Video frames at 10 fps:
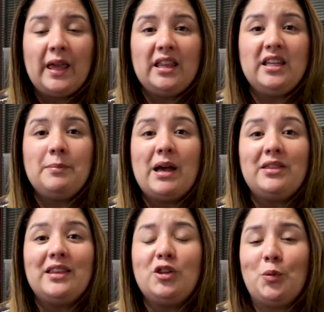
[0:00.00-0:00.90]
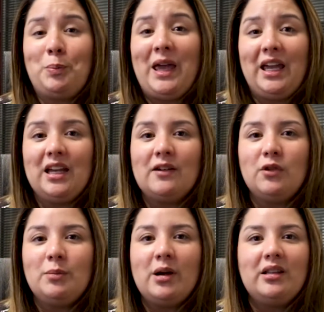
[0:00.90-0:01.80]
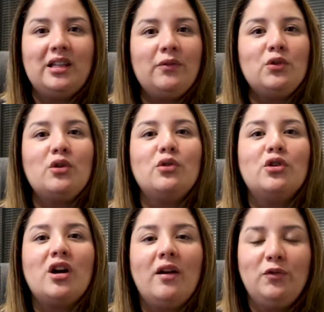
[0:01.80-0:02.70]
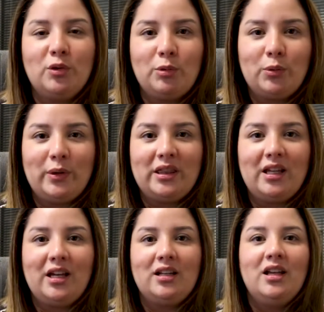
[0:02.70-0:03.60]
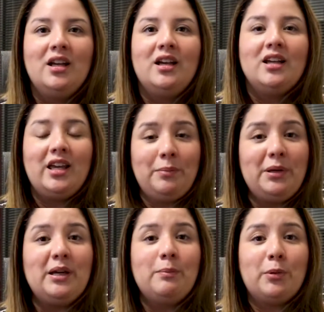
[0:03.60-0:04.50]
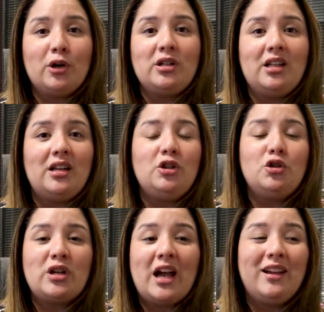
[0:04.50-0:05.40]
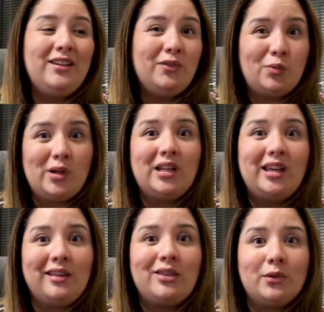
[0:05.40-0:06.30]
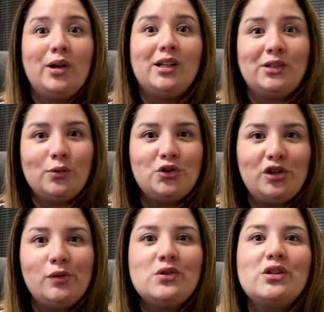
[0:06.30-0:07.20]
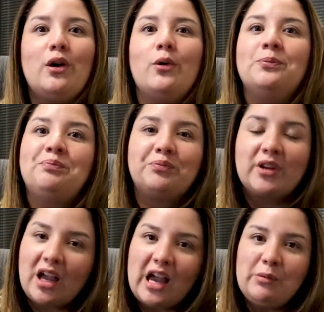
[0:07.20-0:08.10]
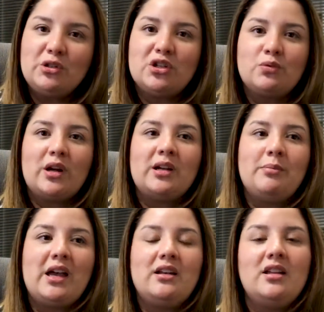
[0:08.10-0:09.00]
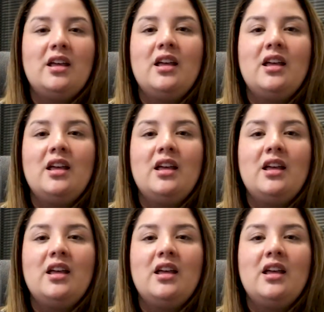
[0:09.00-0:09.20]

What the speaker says: And the amount that they're paying every month, even though they're comfortable with it, can be a burden, and you kind of want to get through it, don't you? So I would just recommend